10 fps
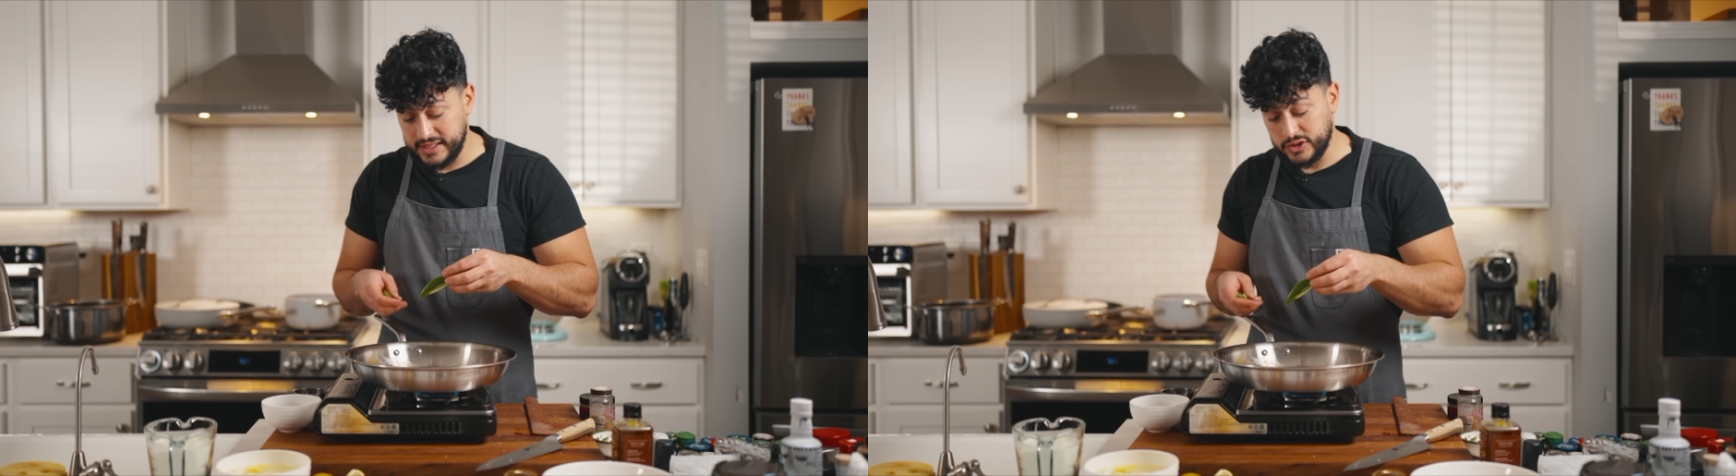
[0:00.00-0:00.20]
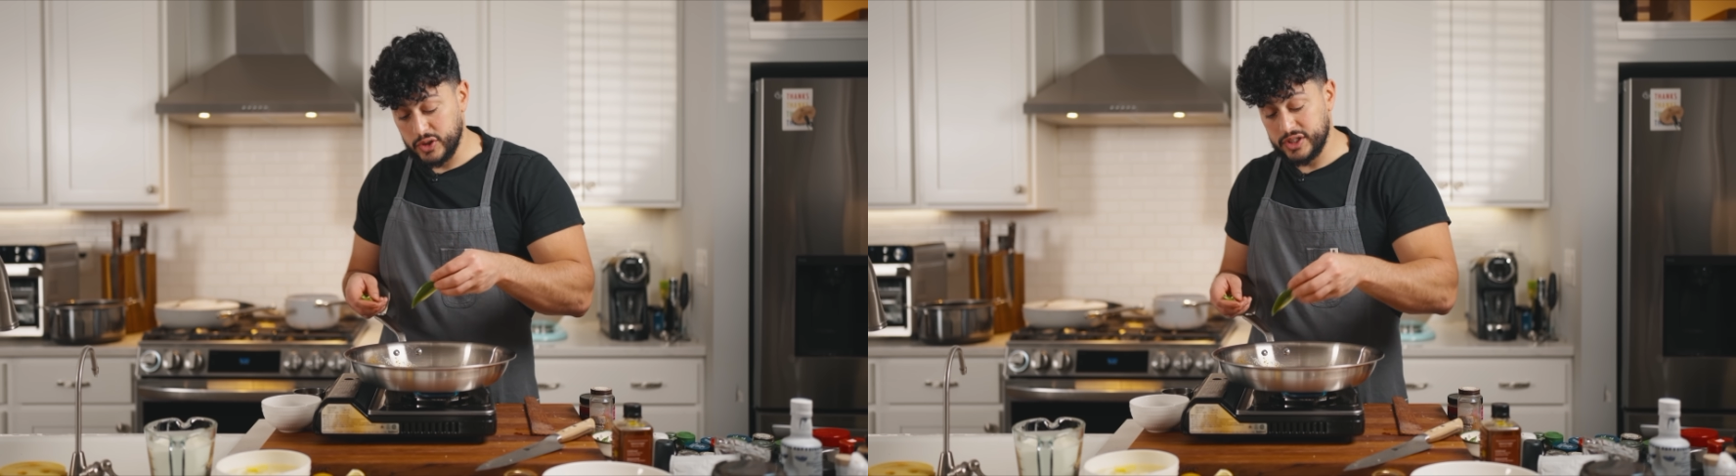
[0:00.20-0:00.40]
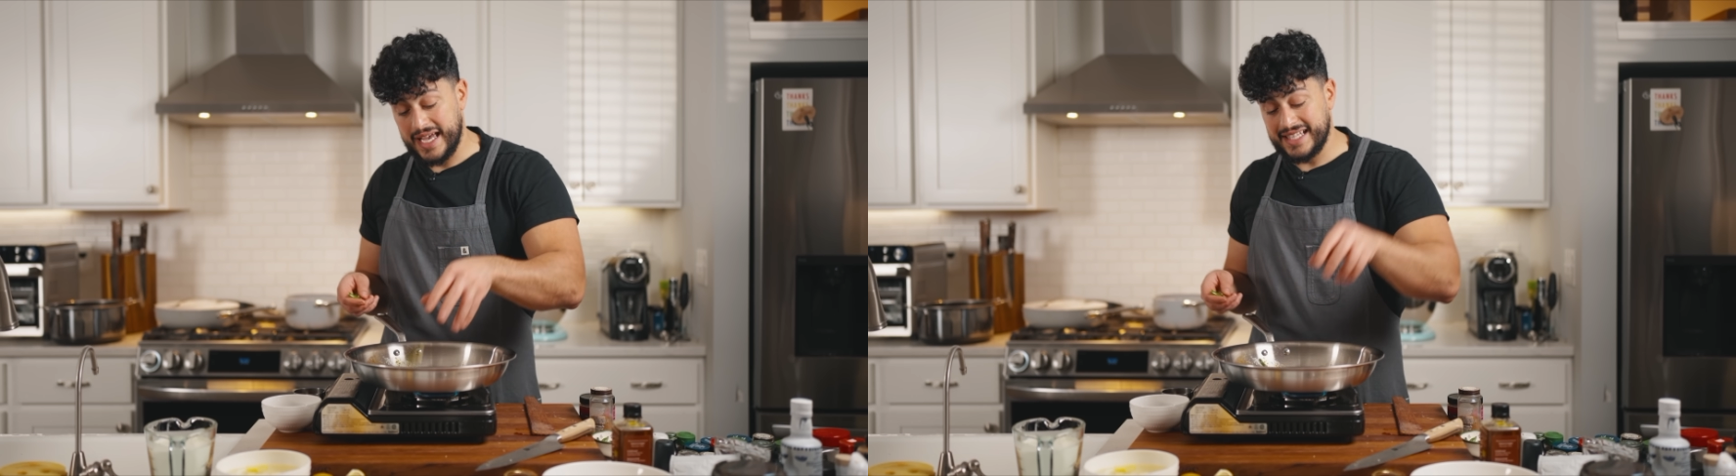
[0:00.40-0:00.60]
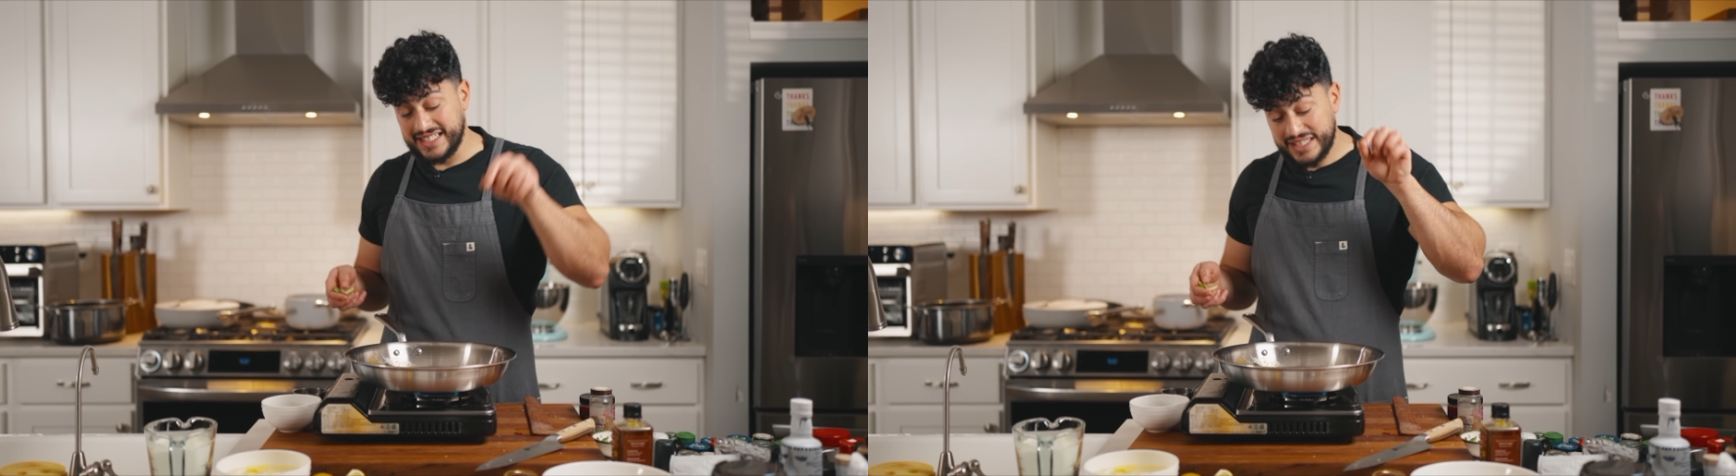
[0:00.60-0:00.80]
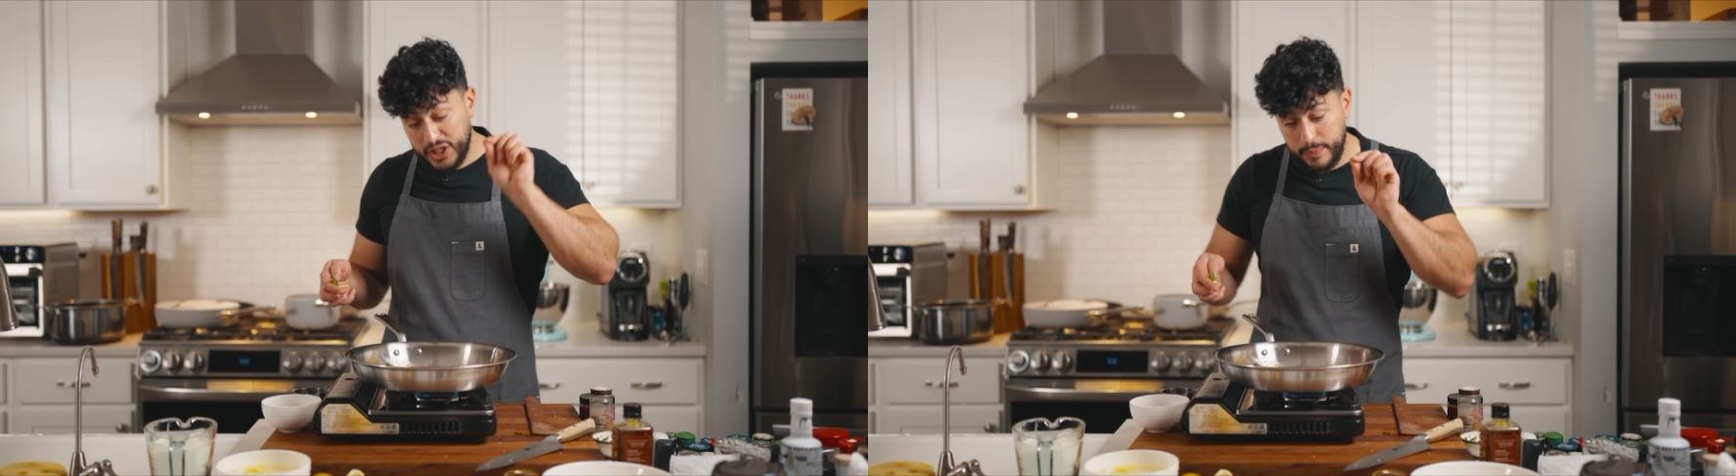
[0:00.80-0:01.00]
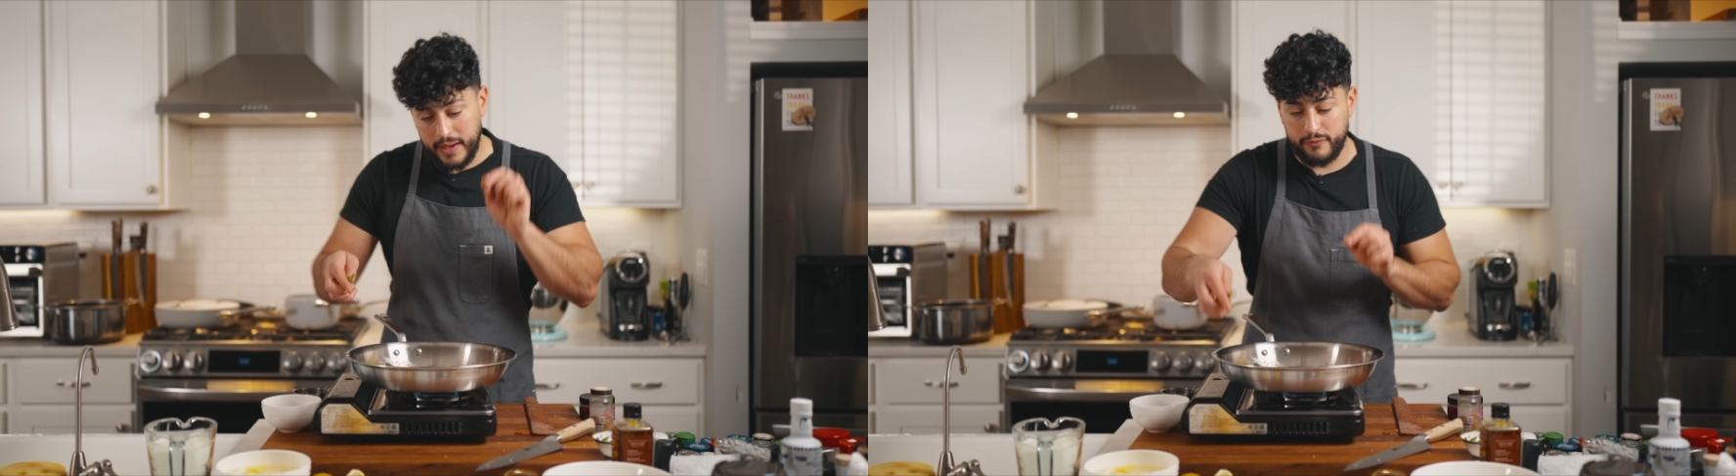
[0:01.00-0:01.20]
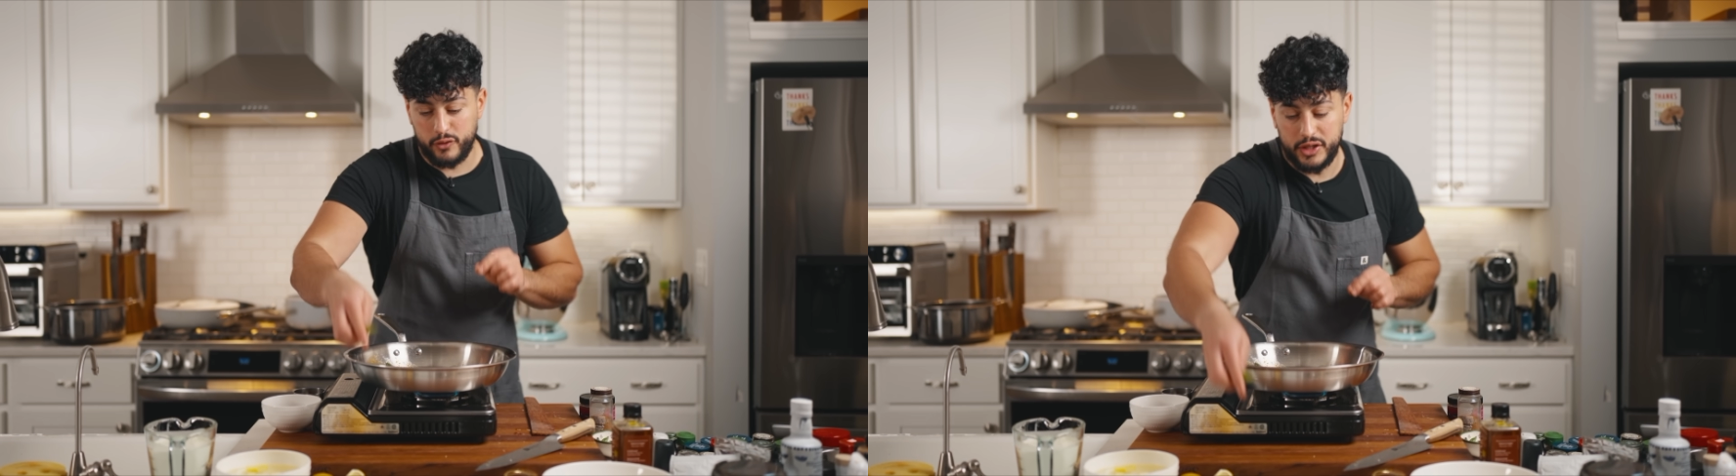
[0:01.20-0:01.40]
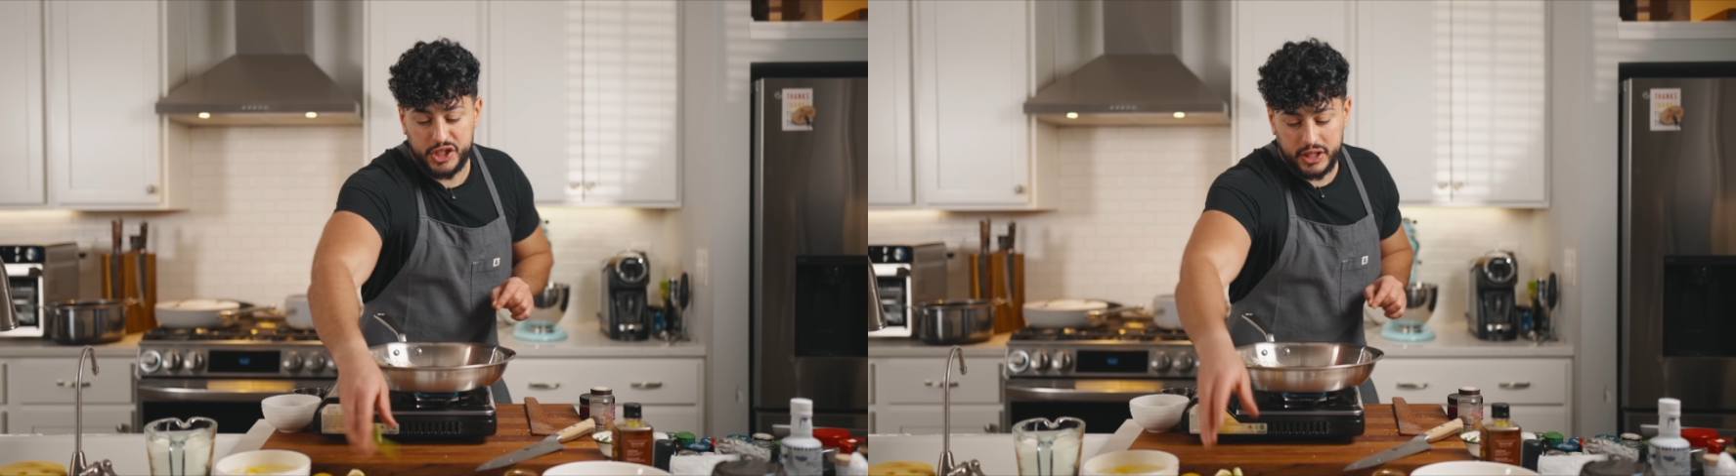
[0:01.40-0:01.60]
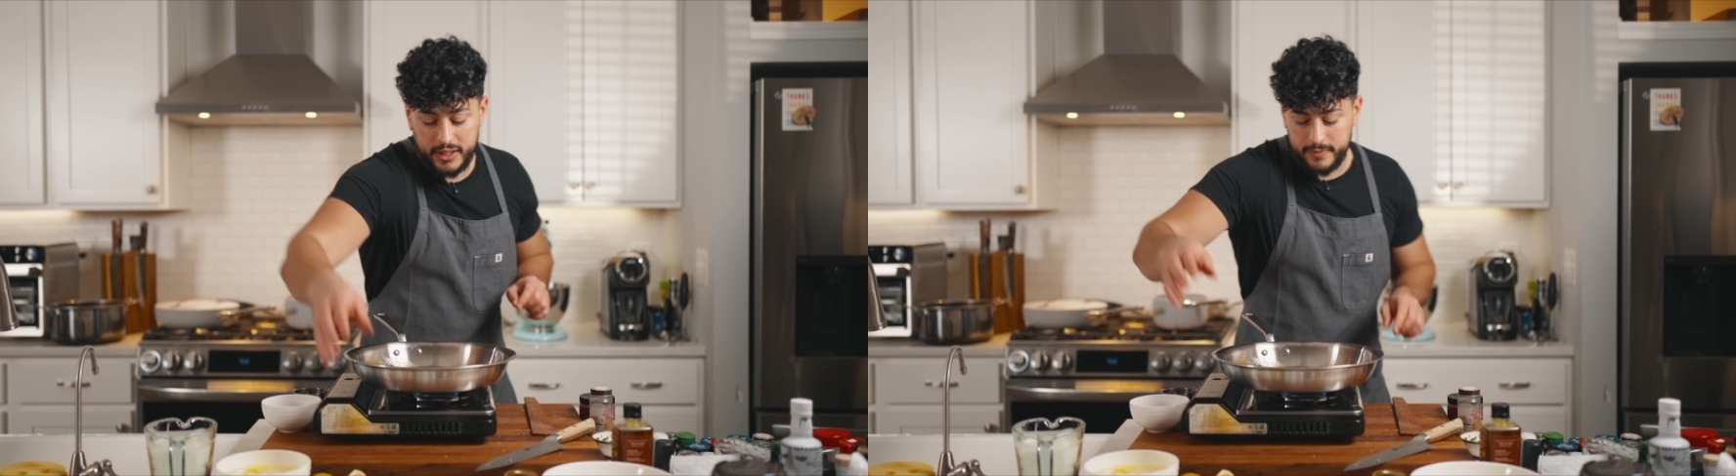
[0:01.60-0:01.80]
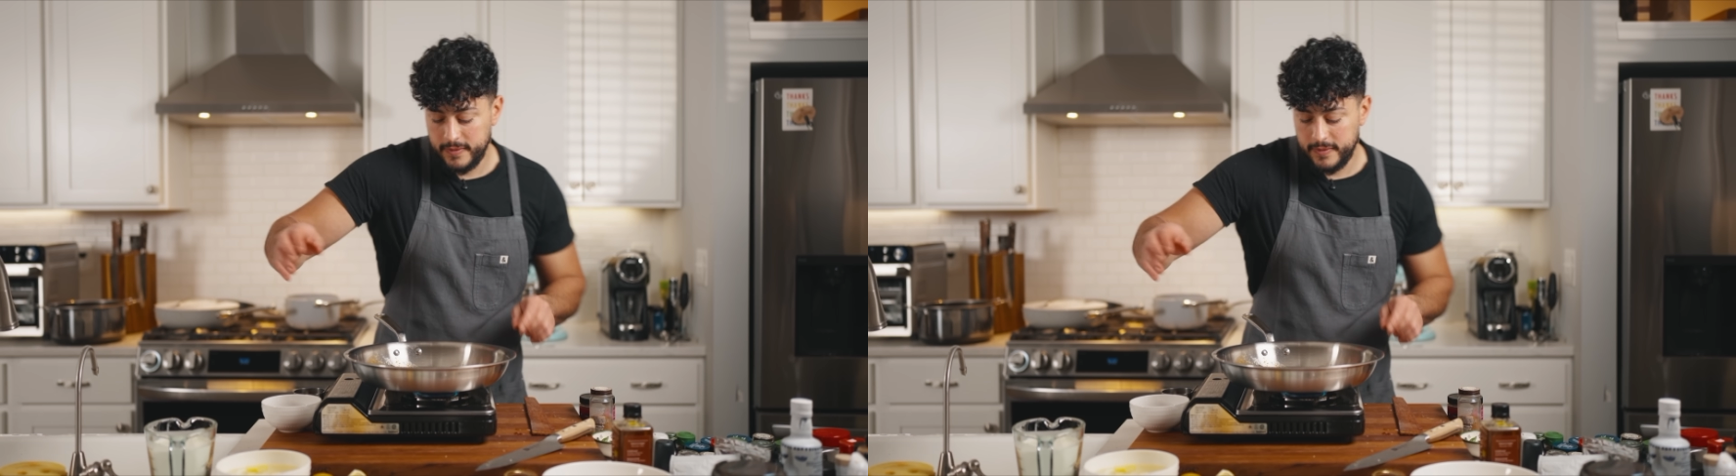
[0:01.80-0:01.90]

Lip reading: So he adds a little bit of green chili.